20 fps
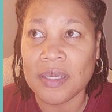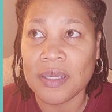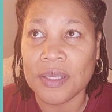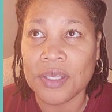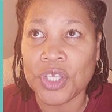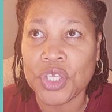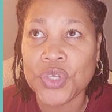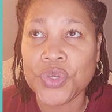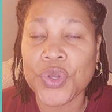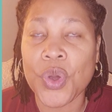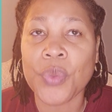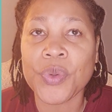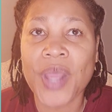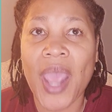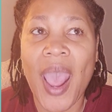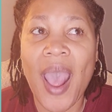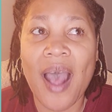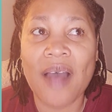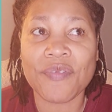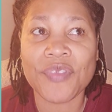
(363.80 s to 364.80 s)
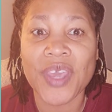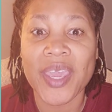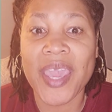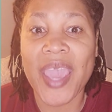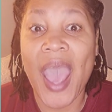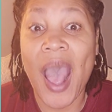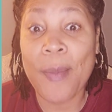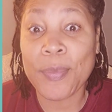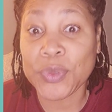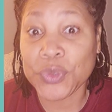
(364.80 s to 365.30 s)
you don't have the
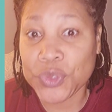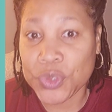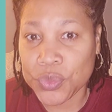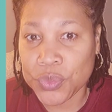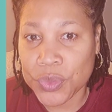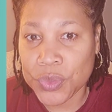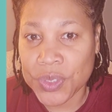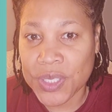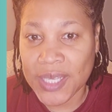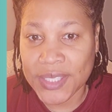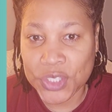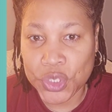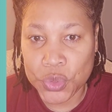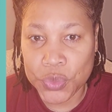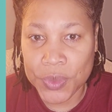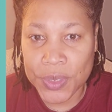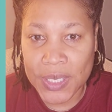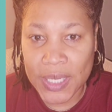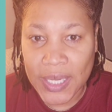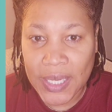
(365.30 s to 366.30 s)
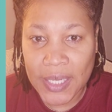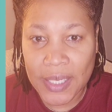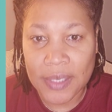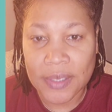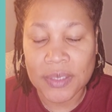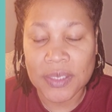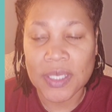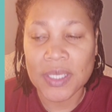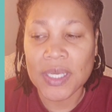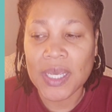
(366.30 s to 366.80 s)
capital that you
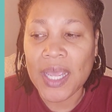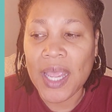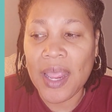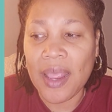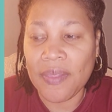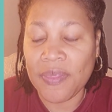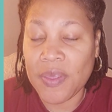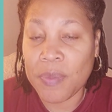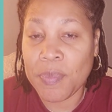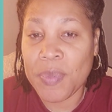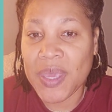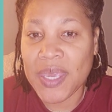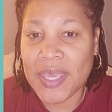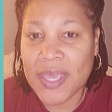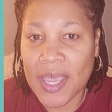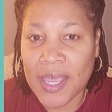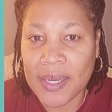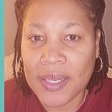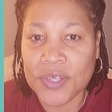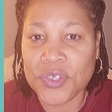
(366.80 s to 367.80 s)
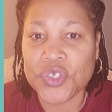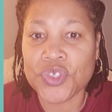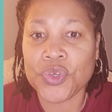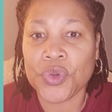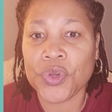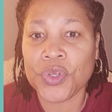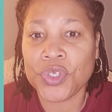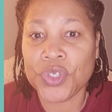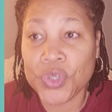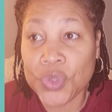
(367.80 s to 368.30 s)
need in the beginning, so
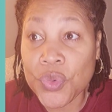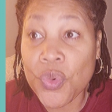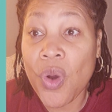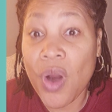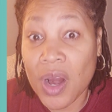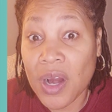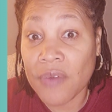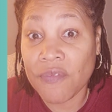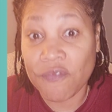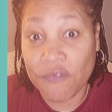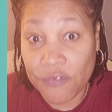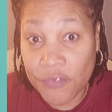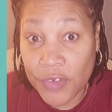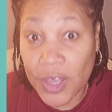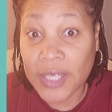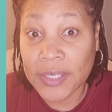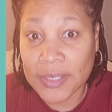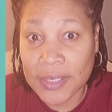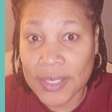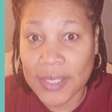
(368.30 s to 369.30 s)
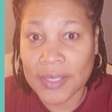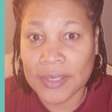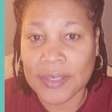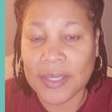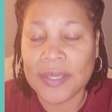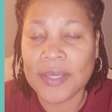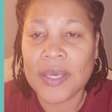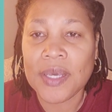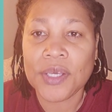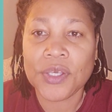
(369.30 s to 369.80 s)
you are funding
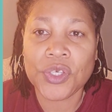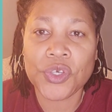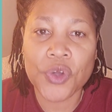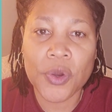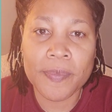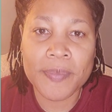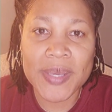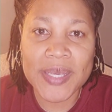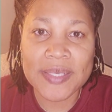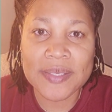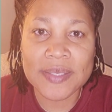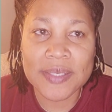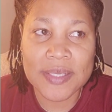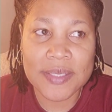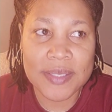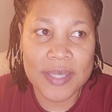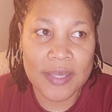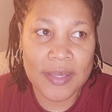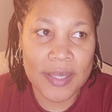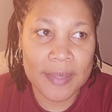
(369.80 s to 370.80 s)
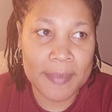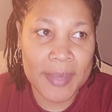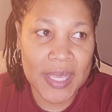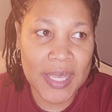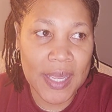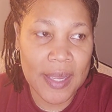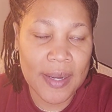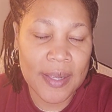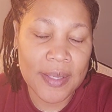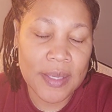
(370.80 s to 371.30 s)
your business at the
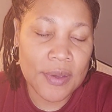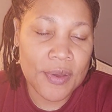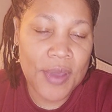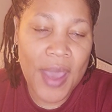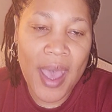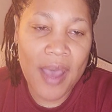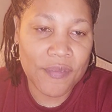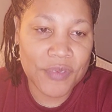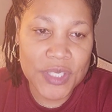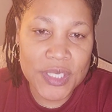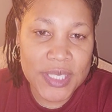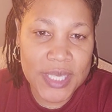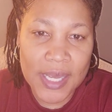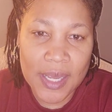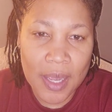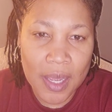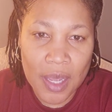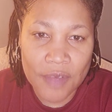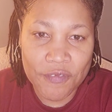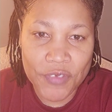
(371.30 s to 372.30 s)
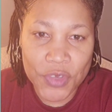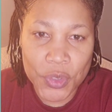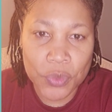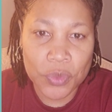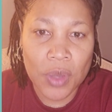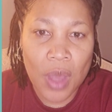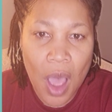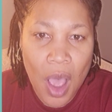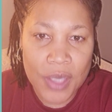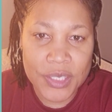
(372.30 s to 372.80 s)
beginning. You have to take a few
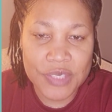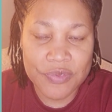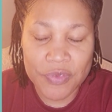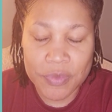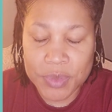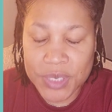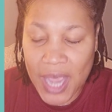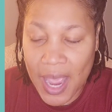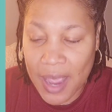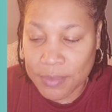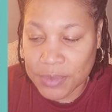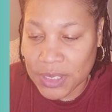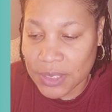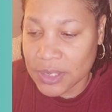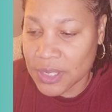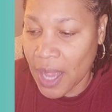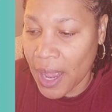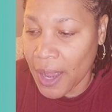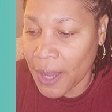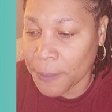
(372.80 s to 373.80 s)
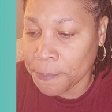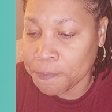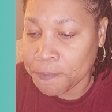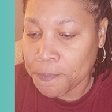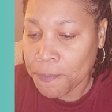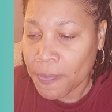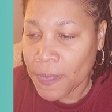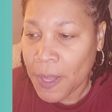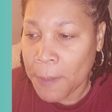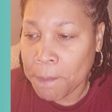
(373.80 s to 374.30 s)
losses from time to time,
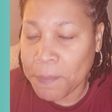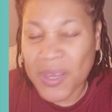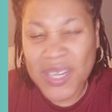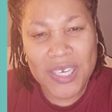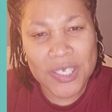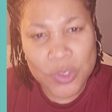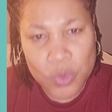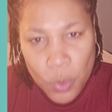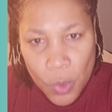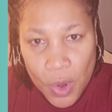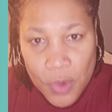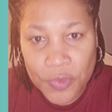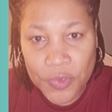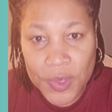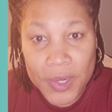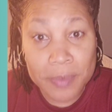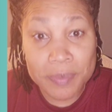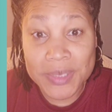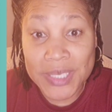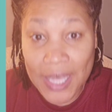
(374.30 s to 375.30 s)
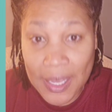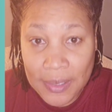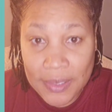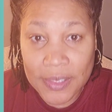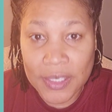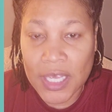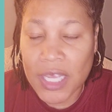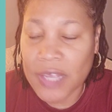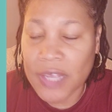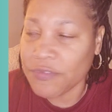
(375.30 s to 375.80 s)
but it's worth it. I'm telling
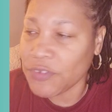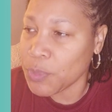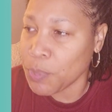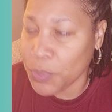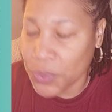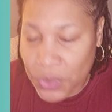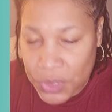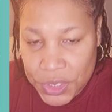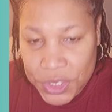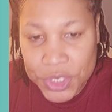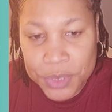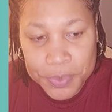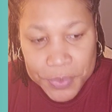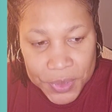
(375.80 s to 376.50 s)
you, if you push.